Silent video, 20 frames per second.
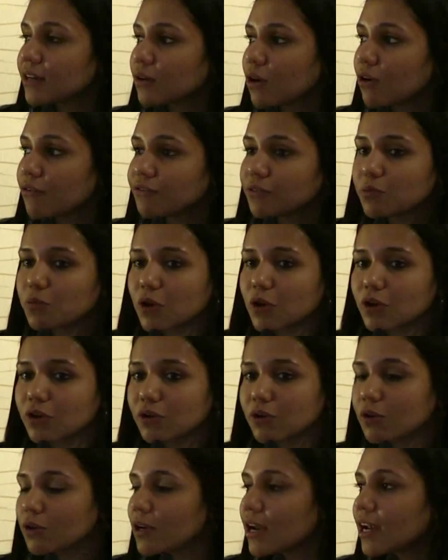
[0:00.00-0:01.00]
of the
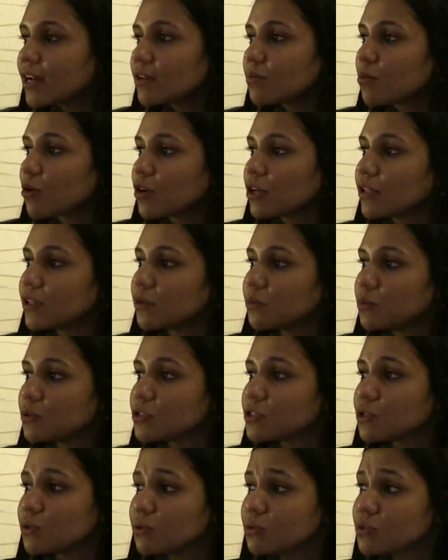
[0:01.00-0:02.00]
monoclonal antibody that was
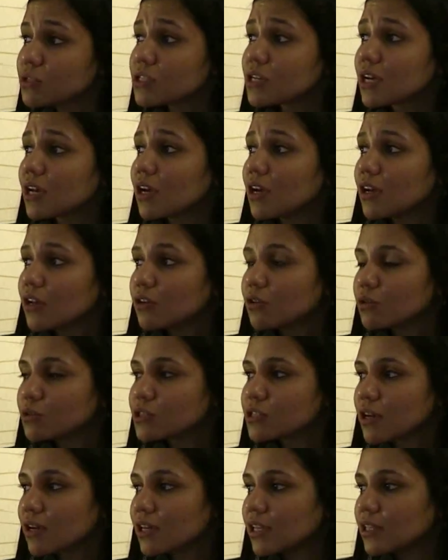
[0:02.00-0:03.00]
used to
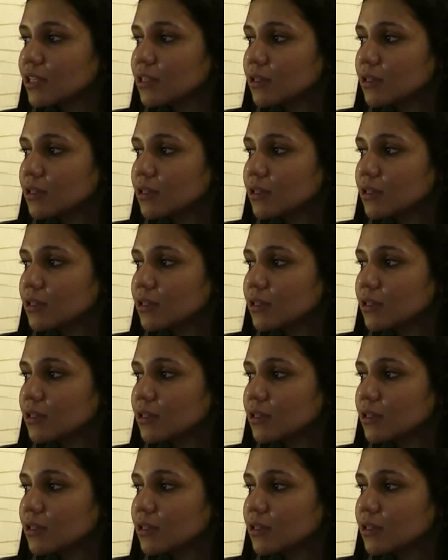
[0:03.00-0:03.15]
study